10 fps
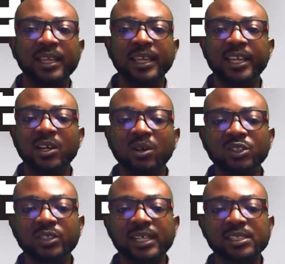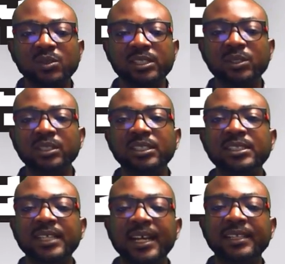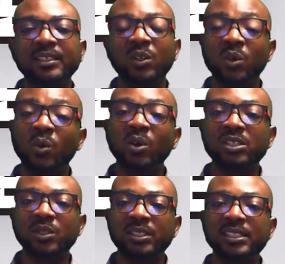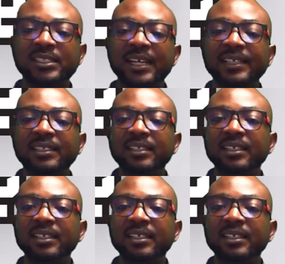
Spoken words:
In contrast to the cohort study design,